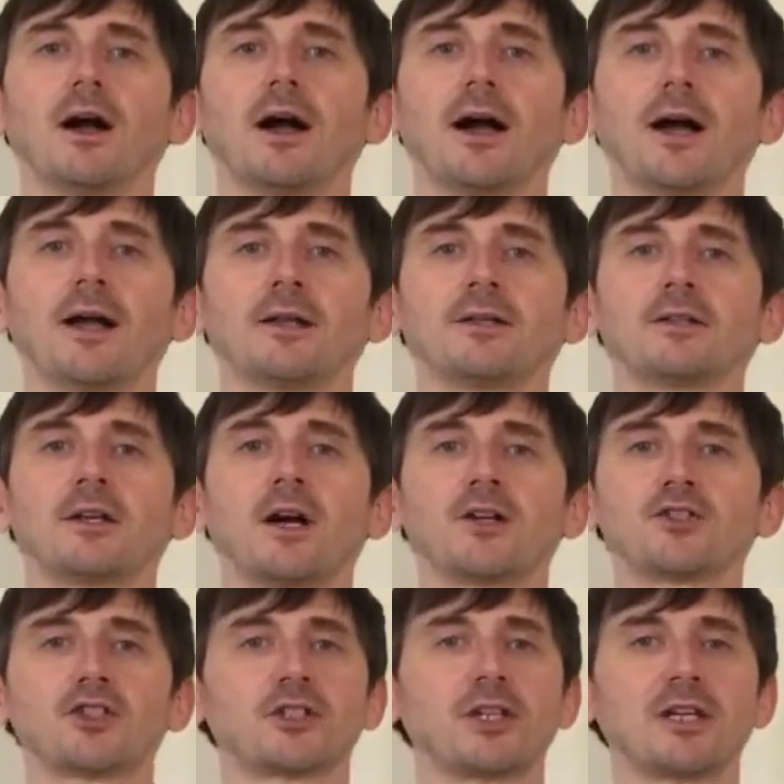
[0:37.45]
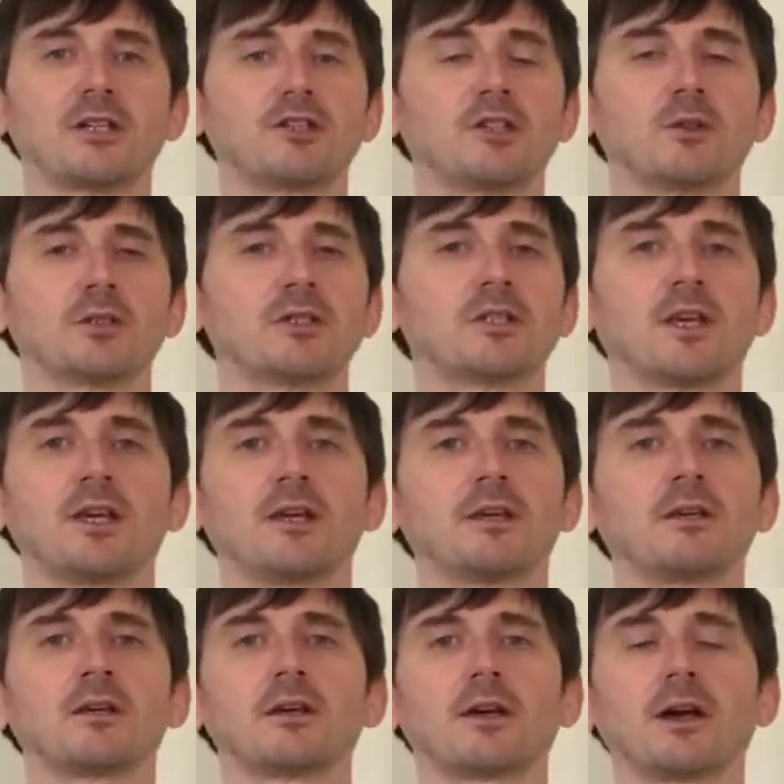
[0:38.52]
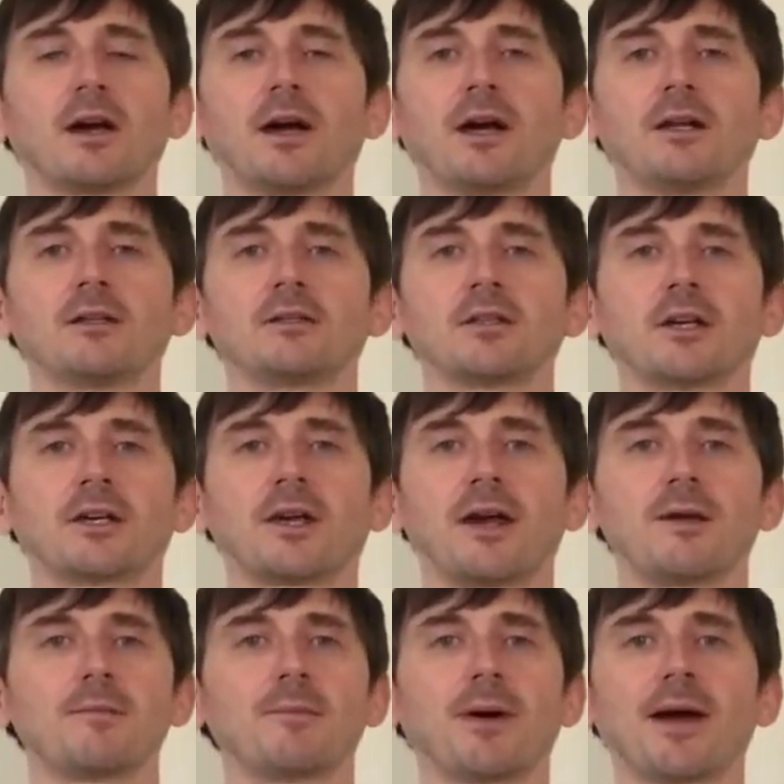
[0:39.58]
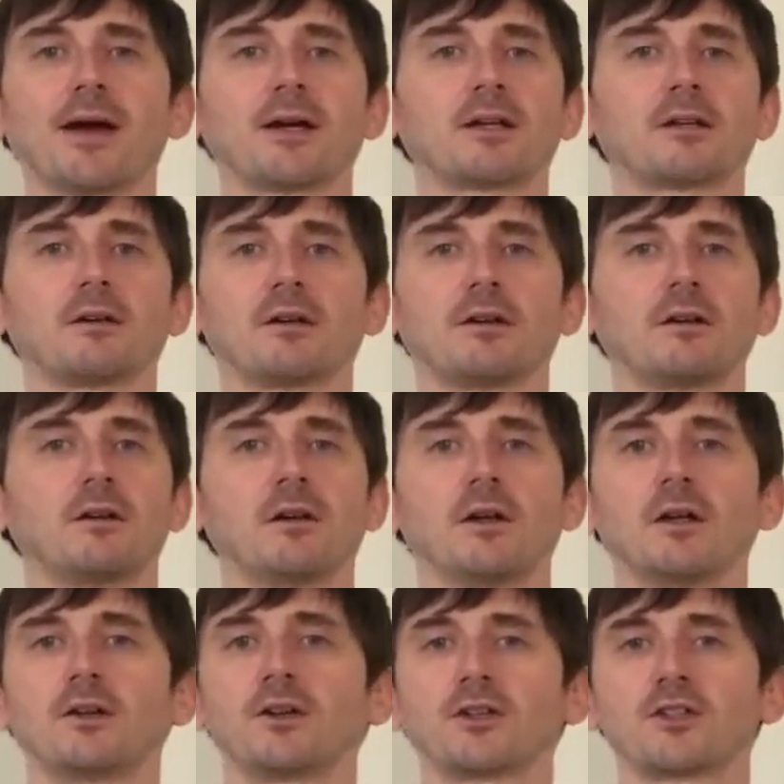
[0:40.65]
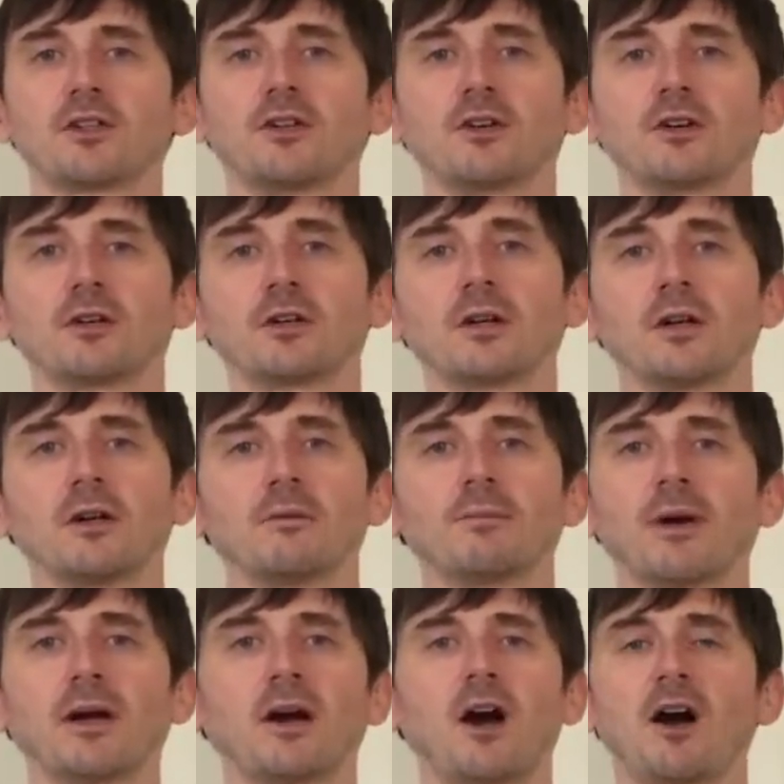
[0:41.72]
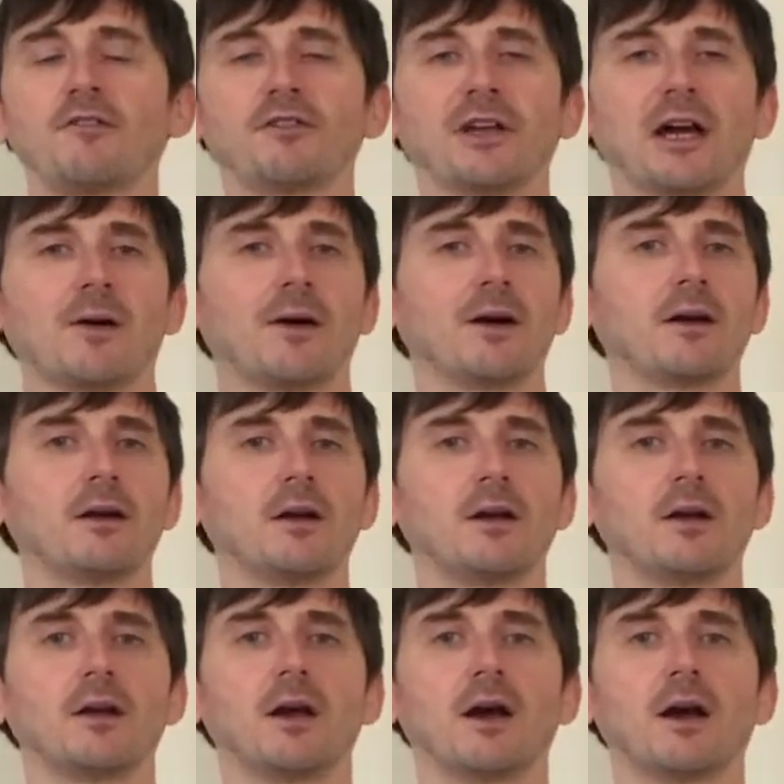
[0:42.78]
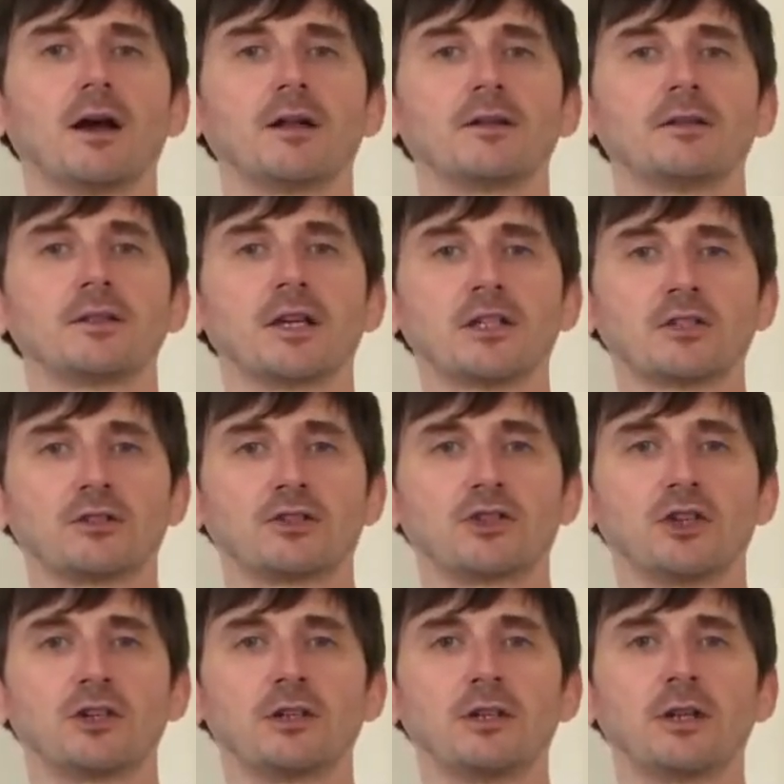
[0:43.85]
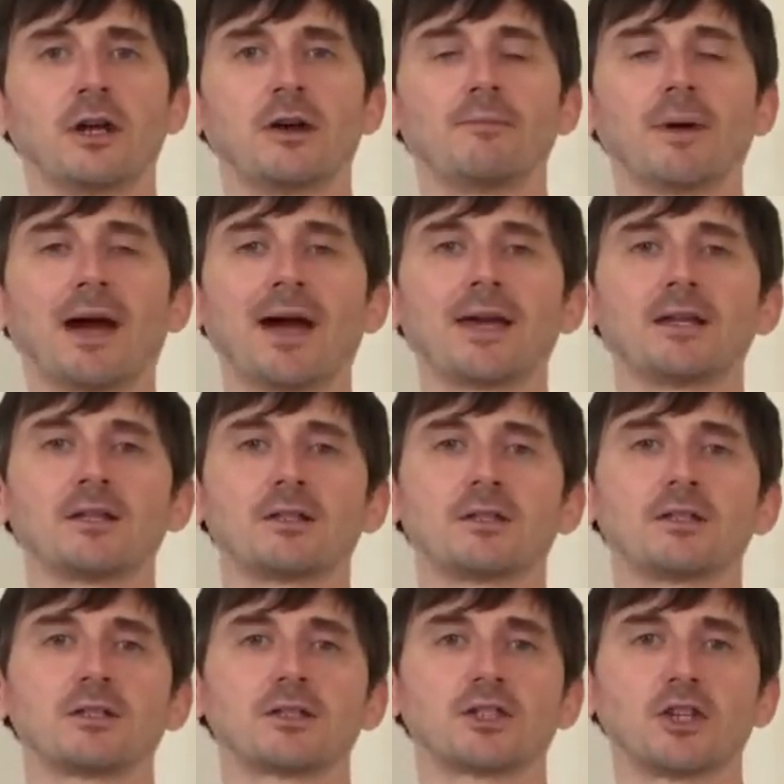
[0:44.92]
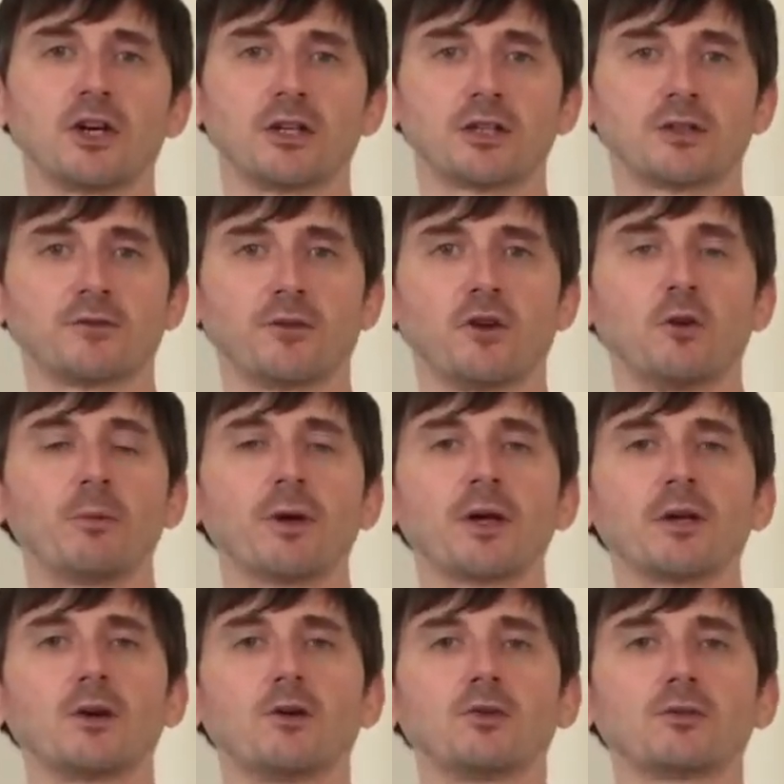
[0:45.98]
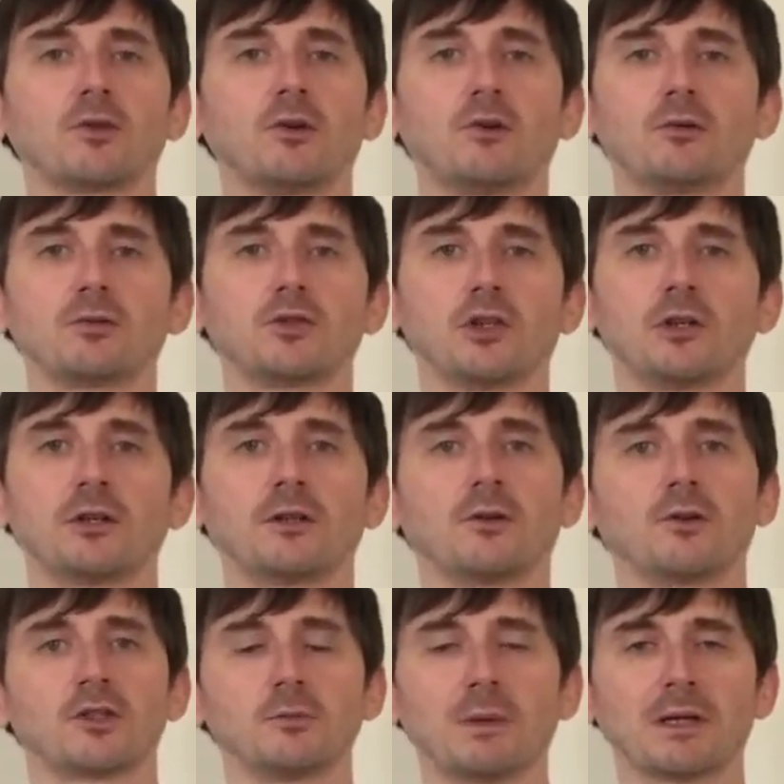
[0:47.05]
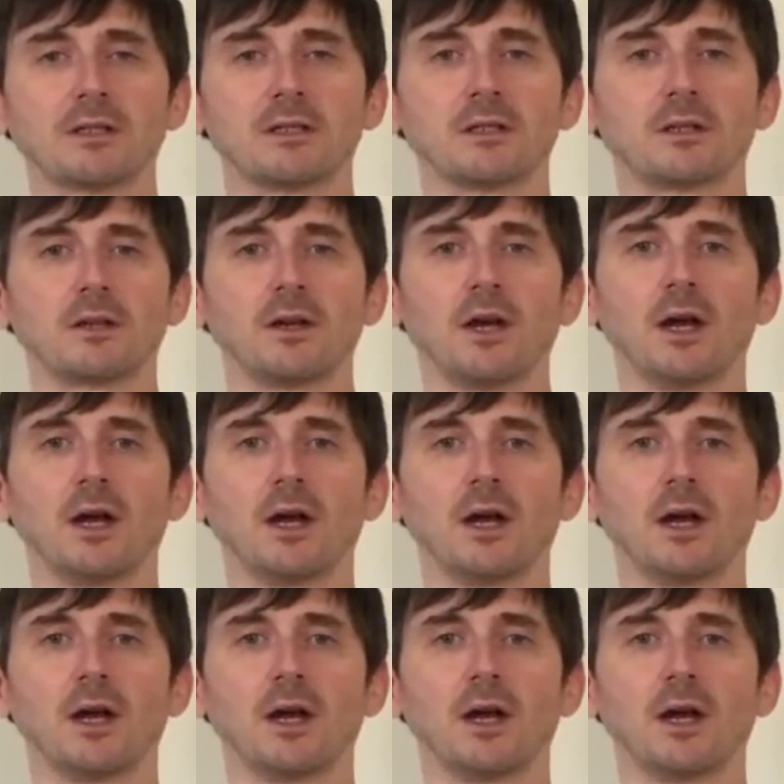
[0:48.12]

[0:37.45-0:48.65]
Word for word: And I just let it do its thing and I came back uh, not so long, about half an hour, and it had done um, eight sites for me, all, all done, automatic.